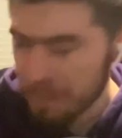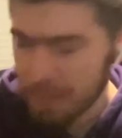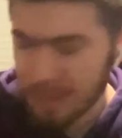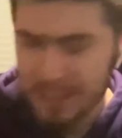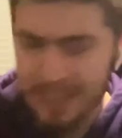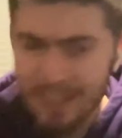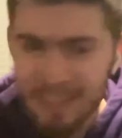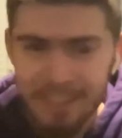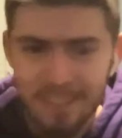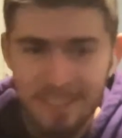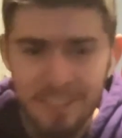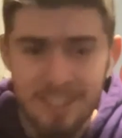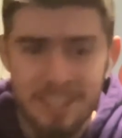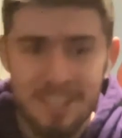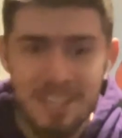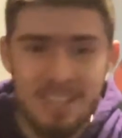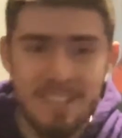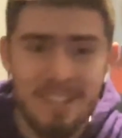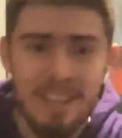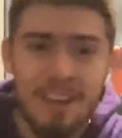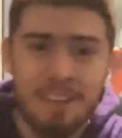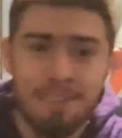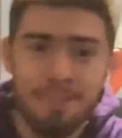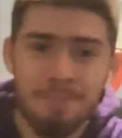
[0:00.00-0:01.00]
English is
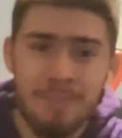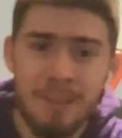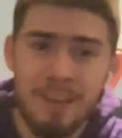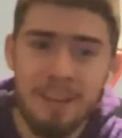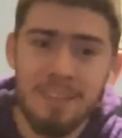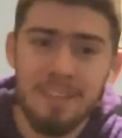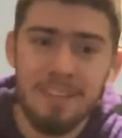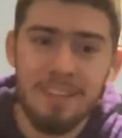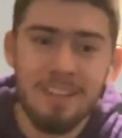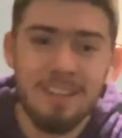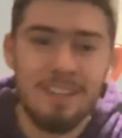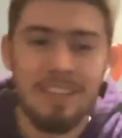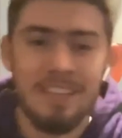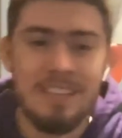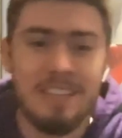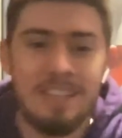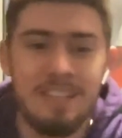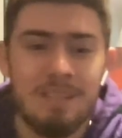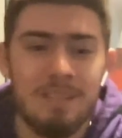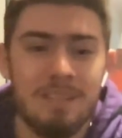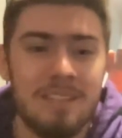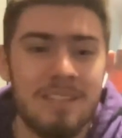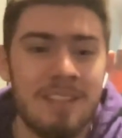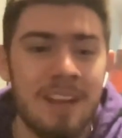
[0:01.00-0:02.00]
tough, man.
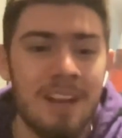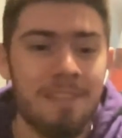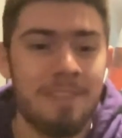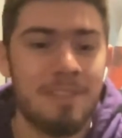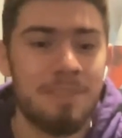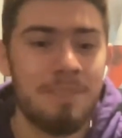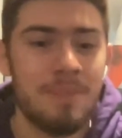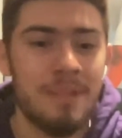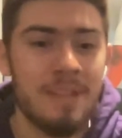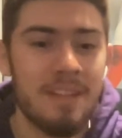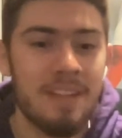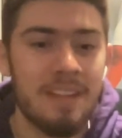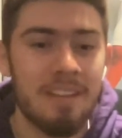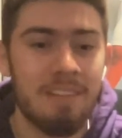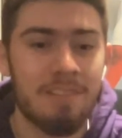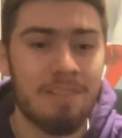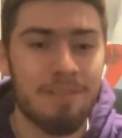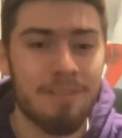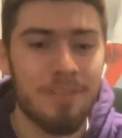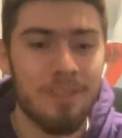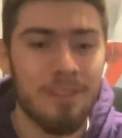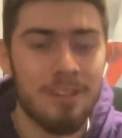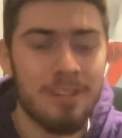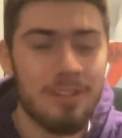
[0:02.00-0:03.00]
It's tough speaking
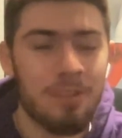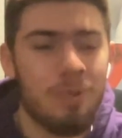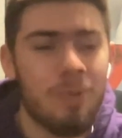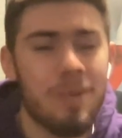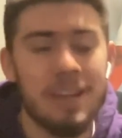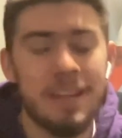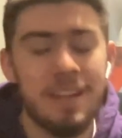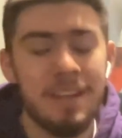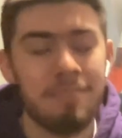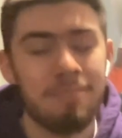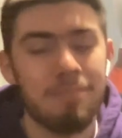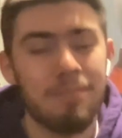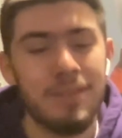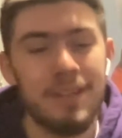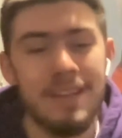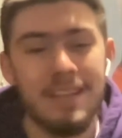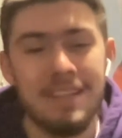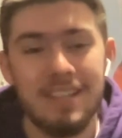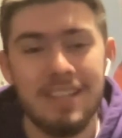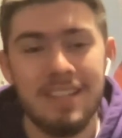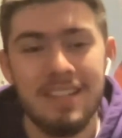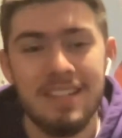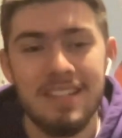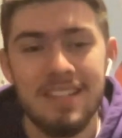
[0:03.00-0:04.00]
for 20
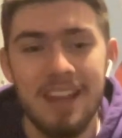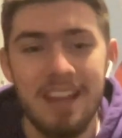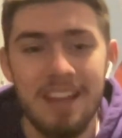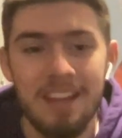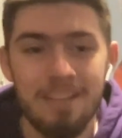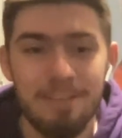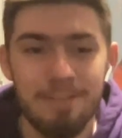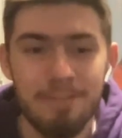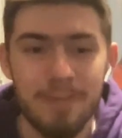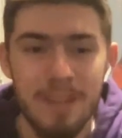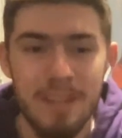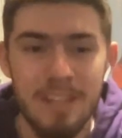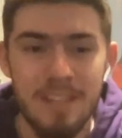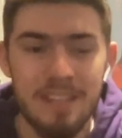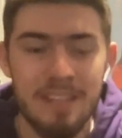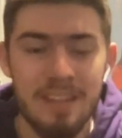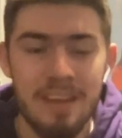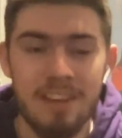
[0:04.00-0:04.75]
plus consecutive minutes, let